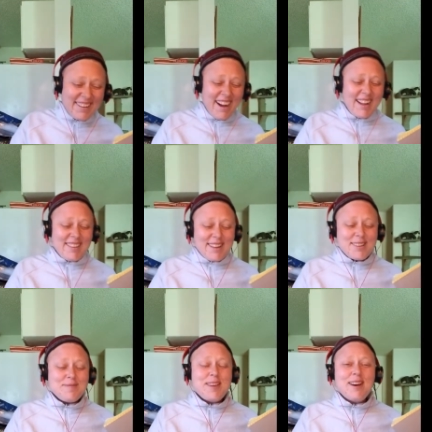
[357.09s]
I like
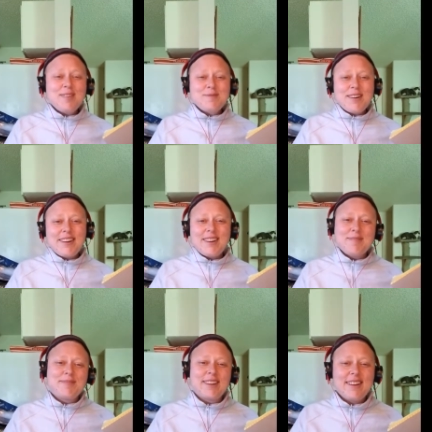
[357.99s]
to be L1 and
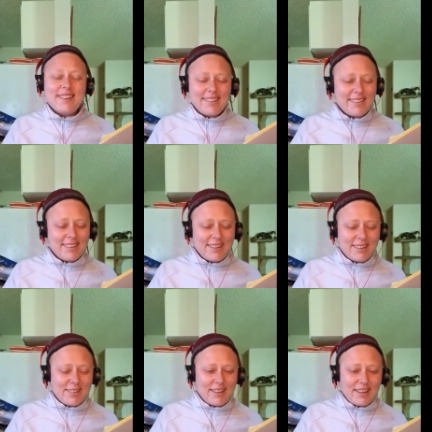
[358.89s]
I'm done, you
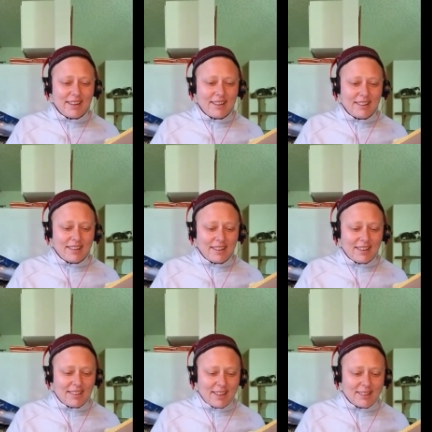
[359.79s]
know, kind
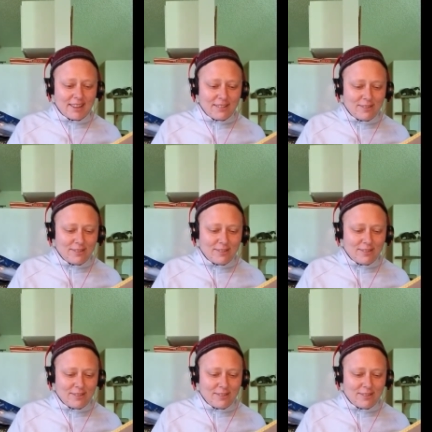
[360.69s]
of that stuff.